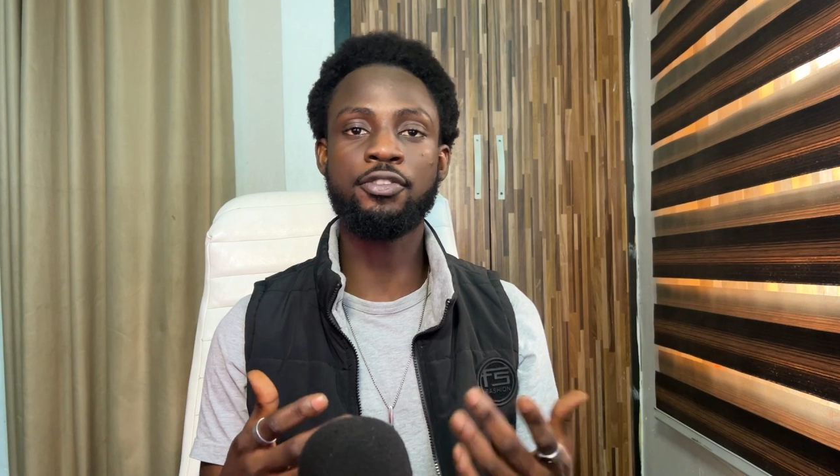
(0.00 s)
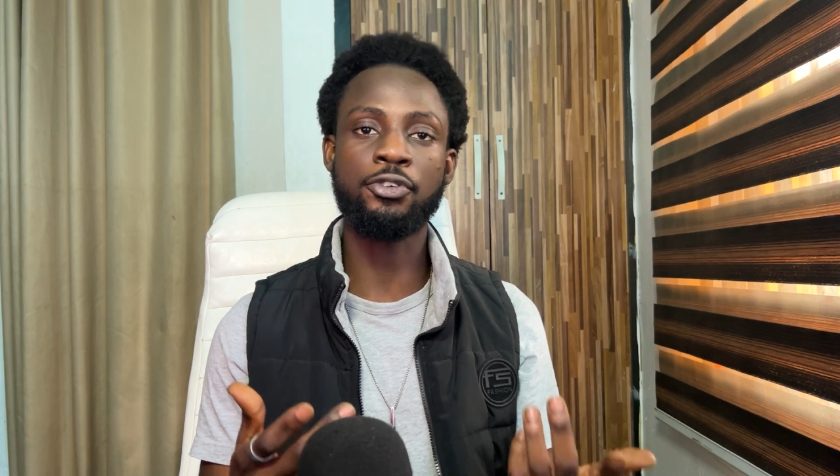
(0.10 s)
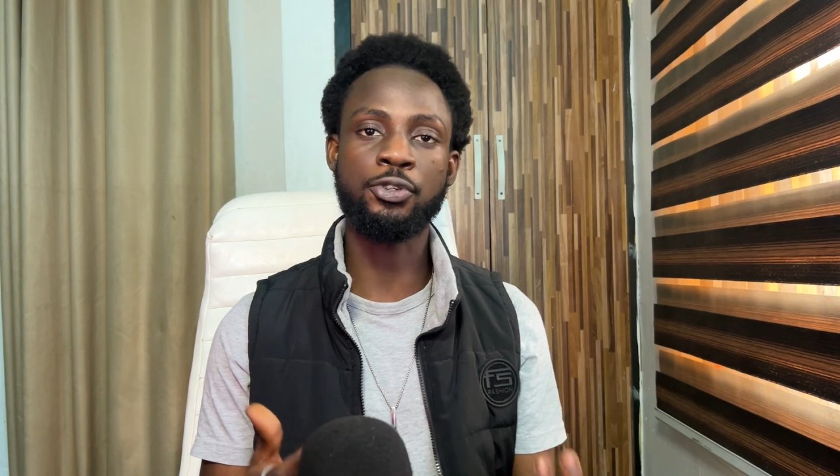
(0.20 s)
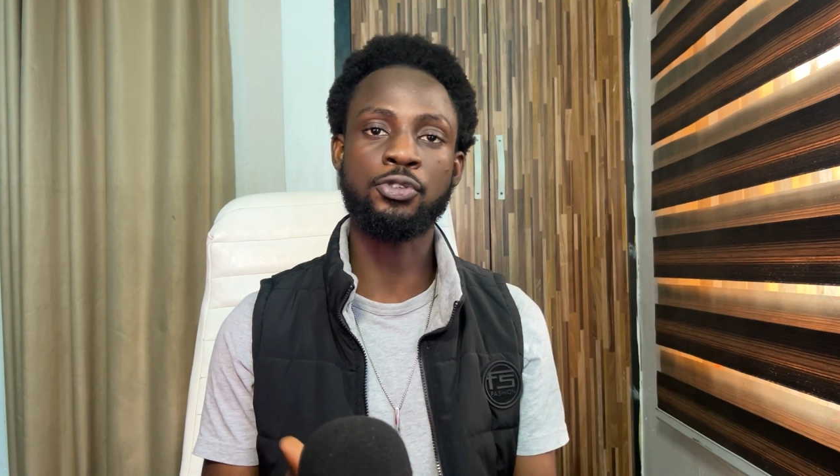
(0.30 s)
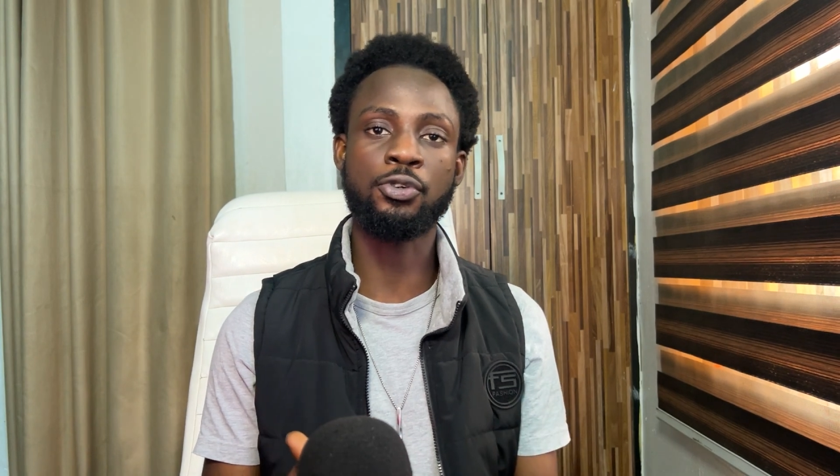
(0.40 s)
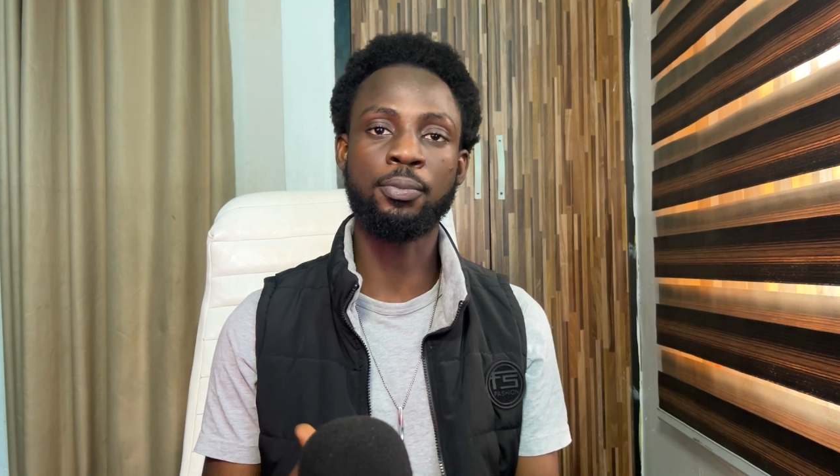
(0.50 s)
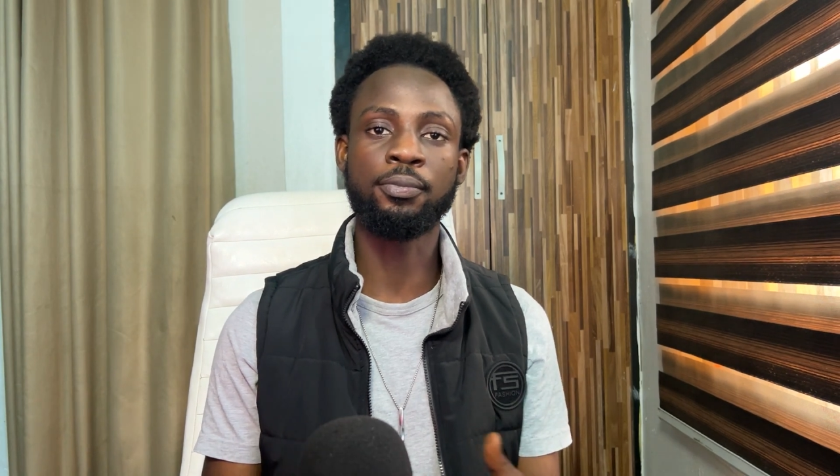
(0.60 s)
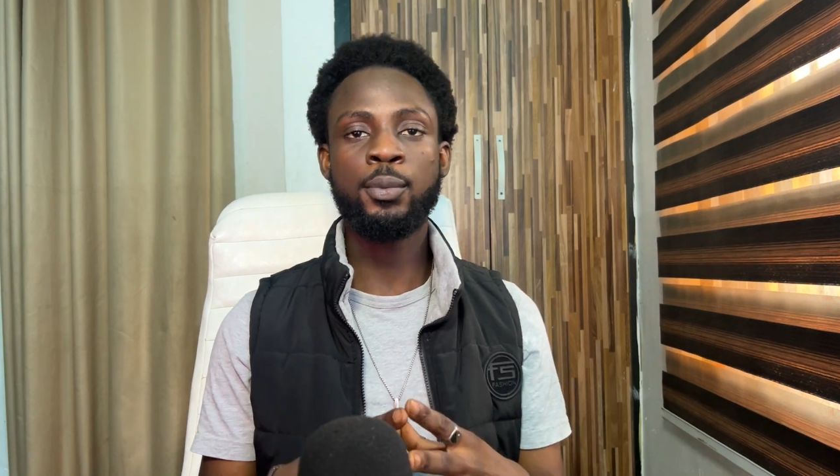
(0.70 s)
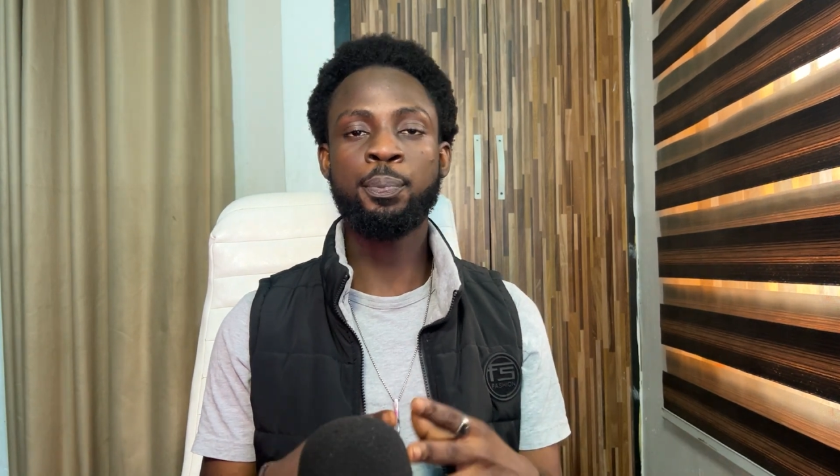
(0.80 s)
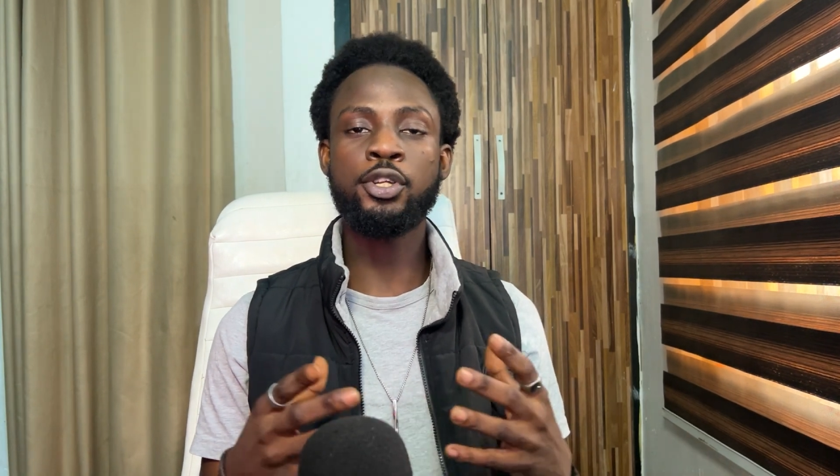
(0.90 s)
for some,
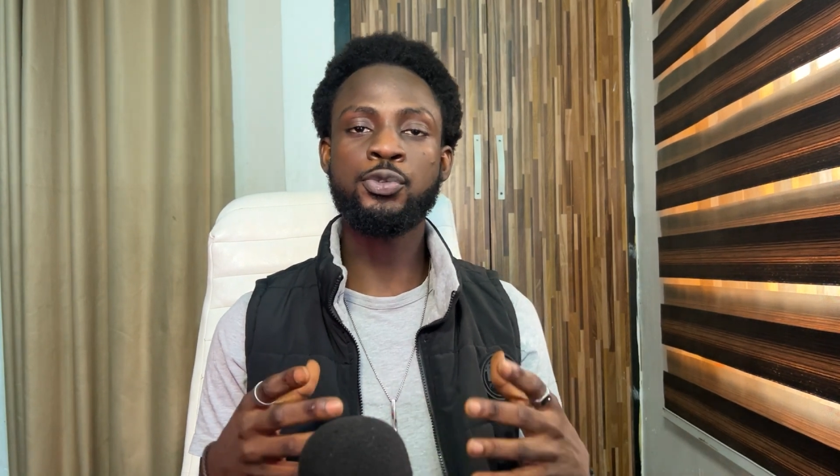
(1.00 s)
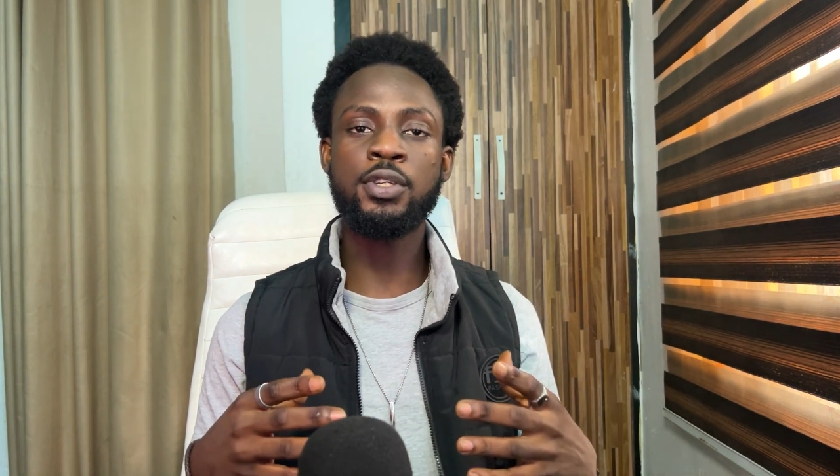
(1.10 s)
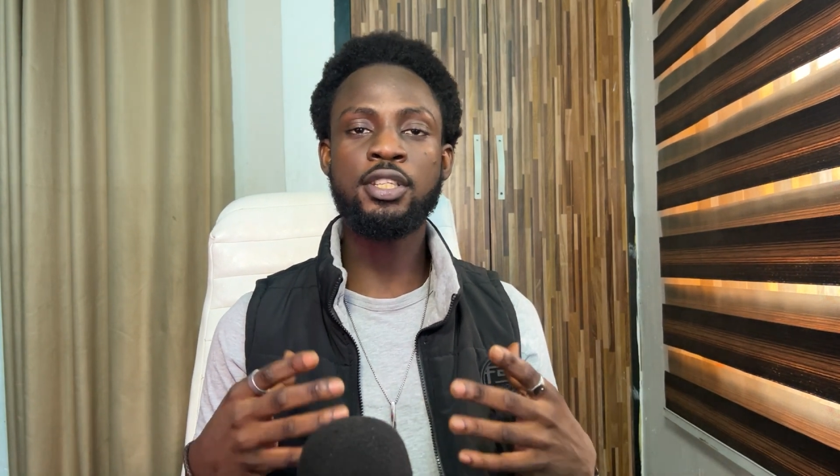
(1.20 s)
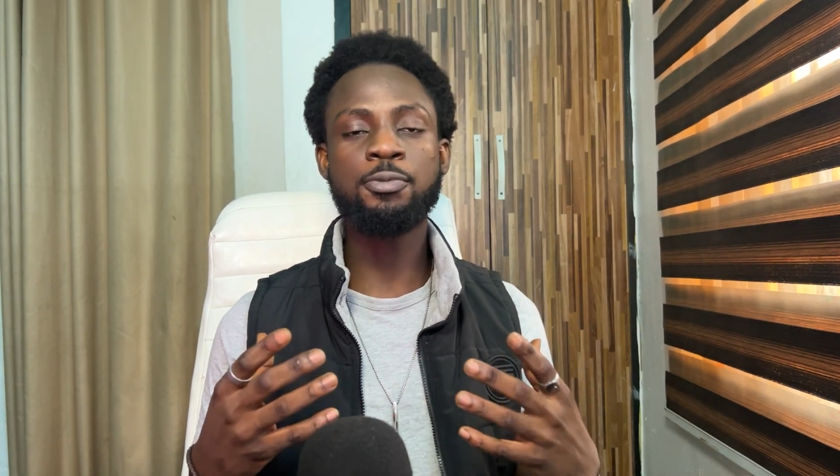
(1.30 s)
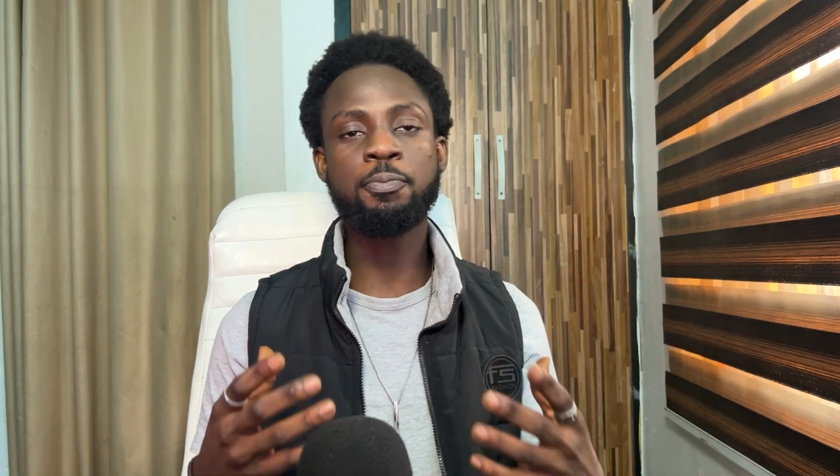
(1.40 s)
but with this